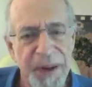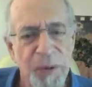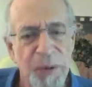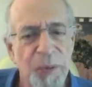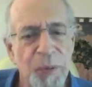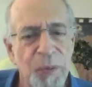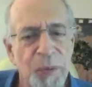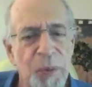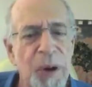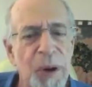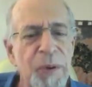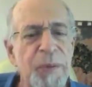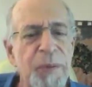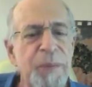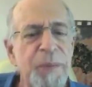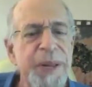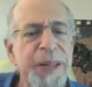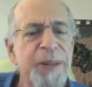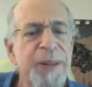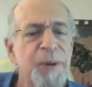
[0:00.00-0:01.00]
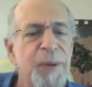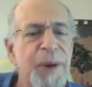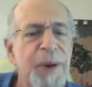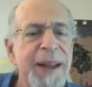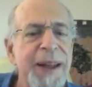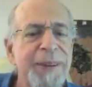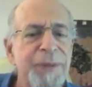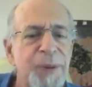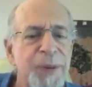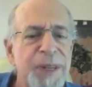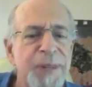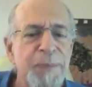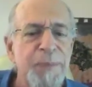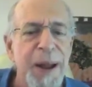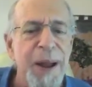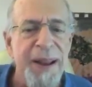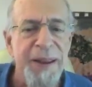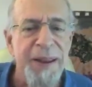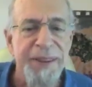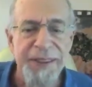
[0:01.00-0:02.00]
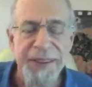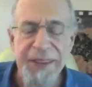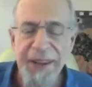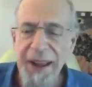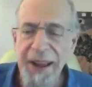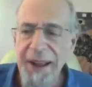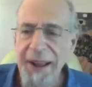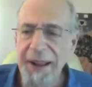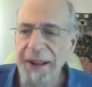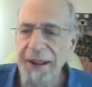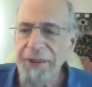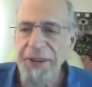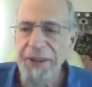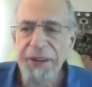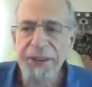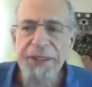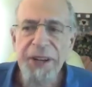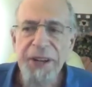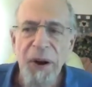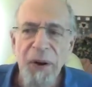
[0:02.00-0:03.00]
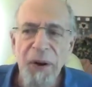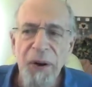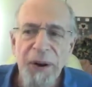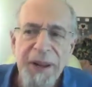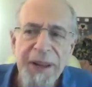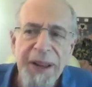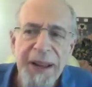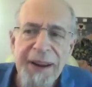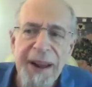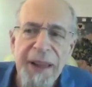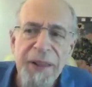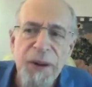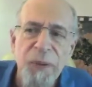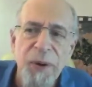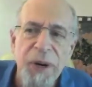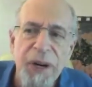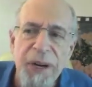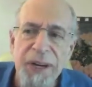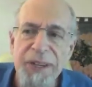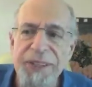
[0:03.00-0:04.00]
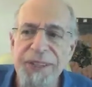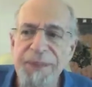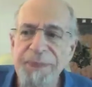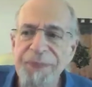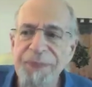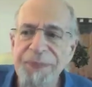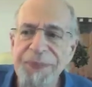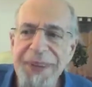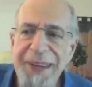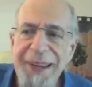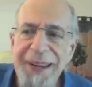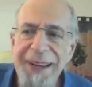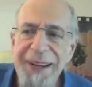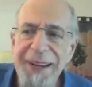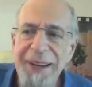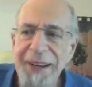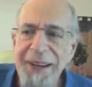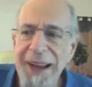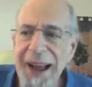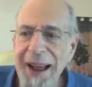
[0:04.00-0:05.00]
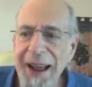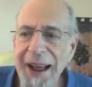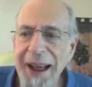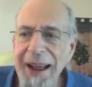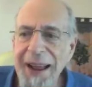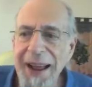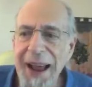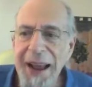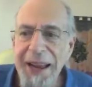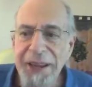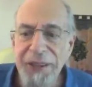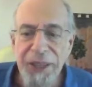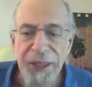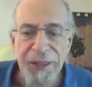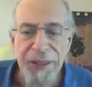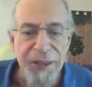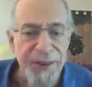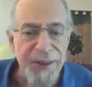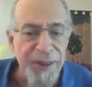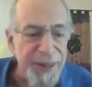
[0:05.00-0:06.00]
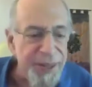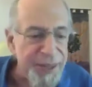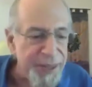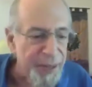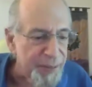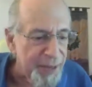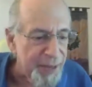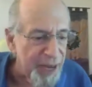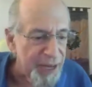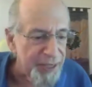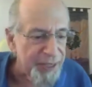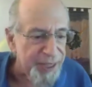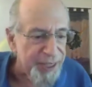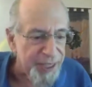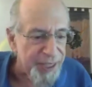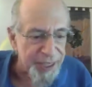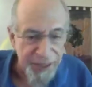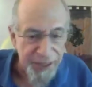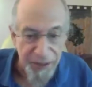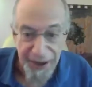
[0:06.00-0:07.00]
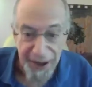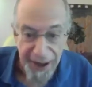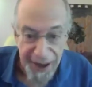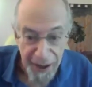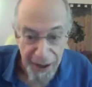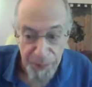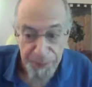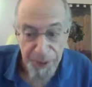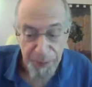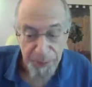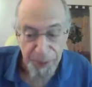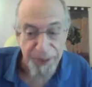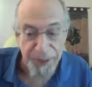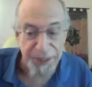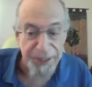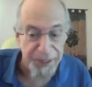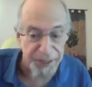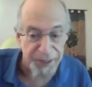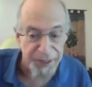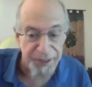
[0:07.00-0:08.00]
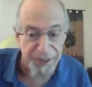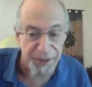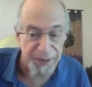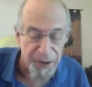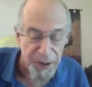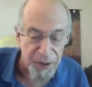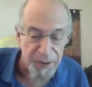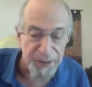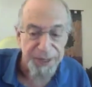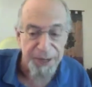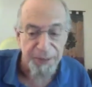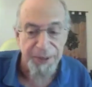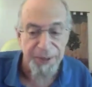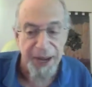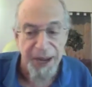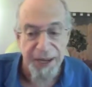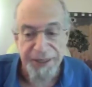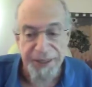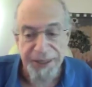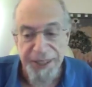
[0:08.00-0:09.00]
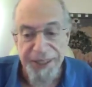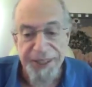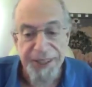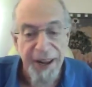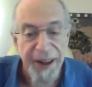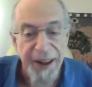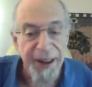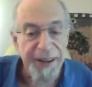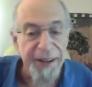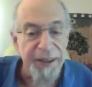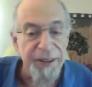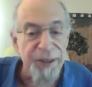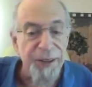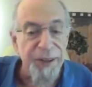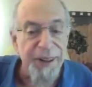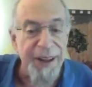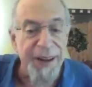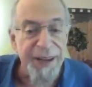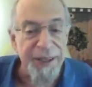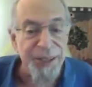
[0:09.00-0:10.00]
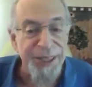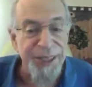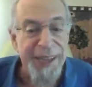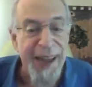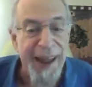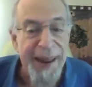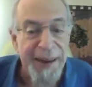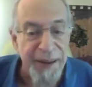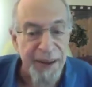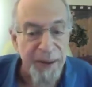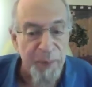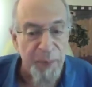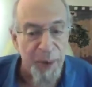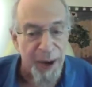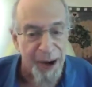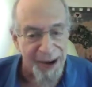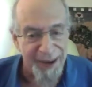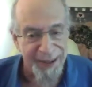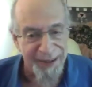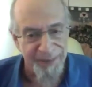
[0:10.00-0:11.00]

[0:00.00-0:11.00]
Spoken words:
What would be the right response? So in other words, I turn the subconscious, or I help the person to turn their own subconscious into the understanding part.